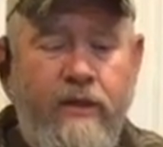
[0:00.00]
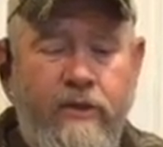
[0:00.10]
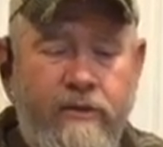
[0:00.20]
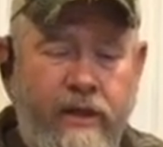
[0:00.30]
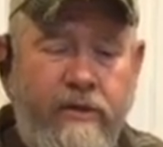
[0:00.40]

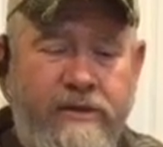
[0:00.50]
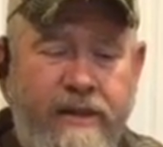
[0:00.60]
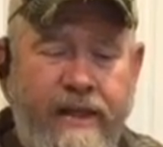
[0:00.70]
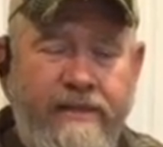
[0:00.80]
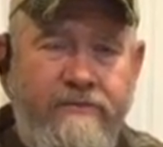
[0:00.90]
You'll notice
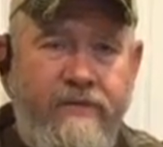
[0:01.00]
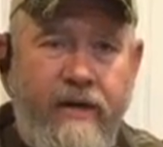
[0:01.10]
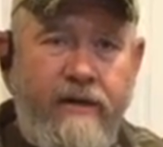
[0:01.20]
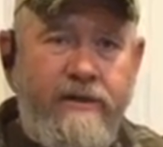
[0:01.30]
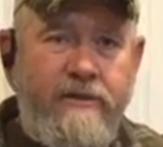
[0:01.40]
it has a
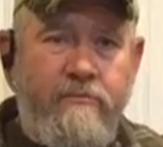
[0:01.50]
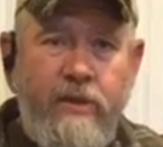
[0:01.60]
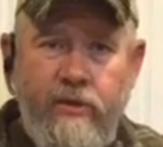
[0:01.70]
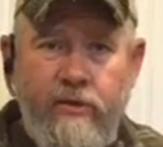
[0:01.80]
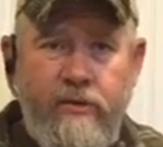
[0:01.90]
very
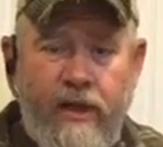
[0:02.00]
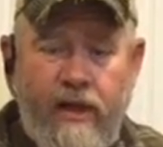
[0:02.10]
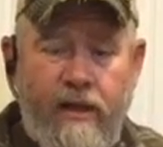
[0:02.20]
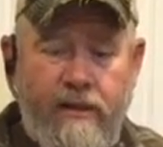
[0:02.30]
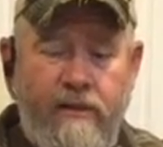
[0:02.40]
smooth
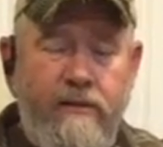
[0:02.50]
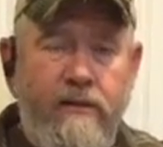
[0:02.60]
lock.